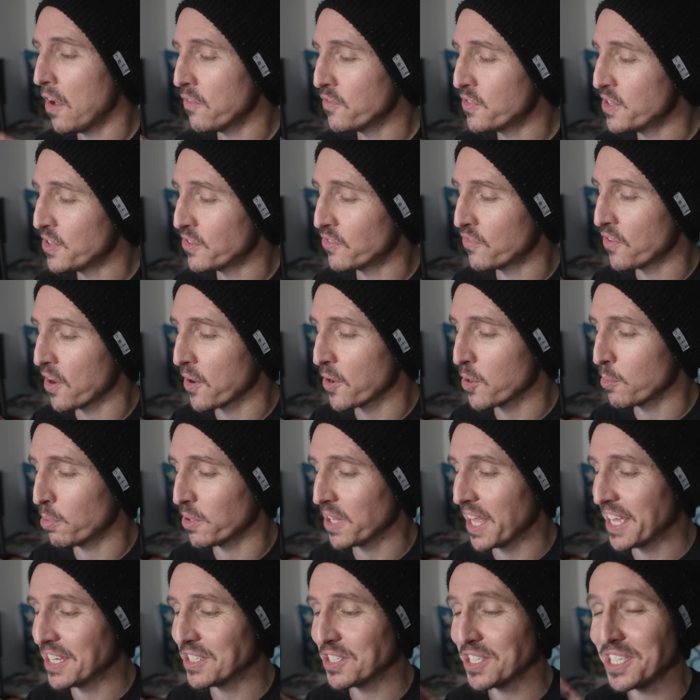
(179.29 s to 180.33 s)
of this
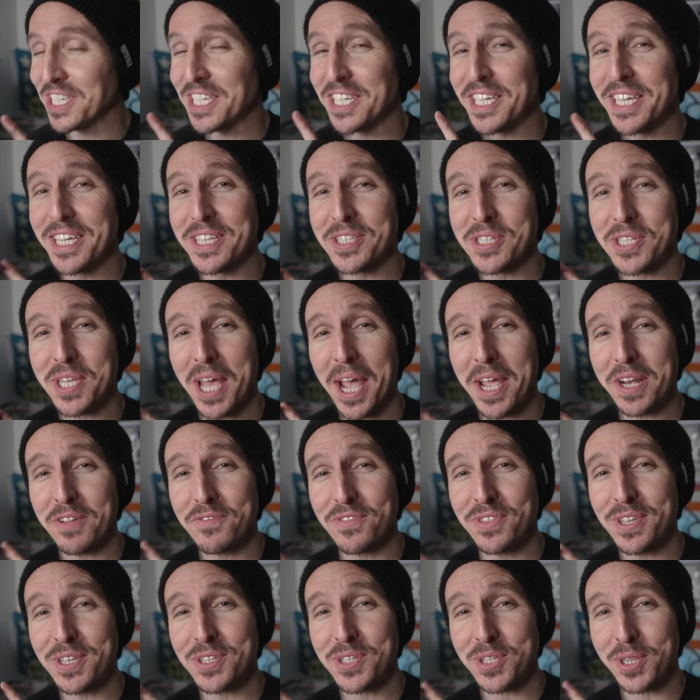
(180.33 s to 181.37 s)
variable ND inside
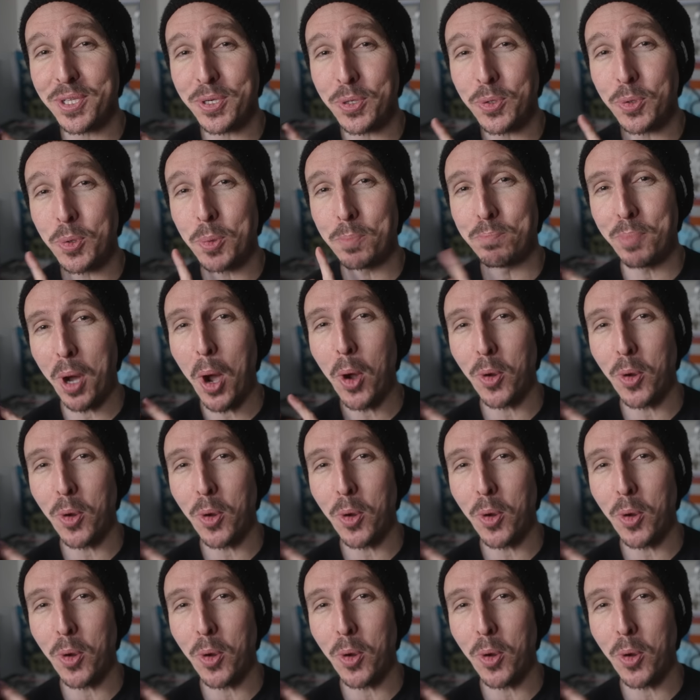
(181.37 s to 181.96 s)
of this little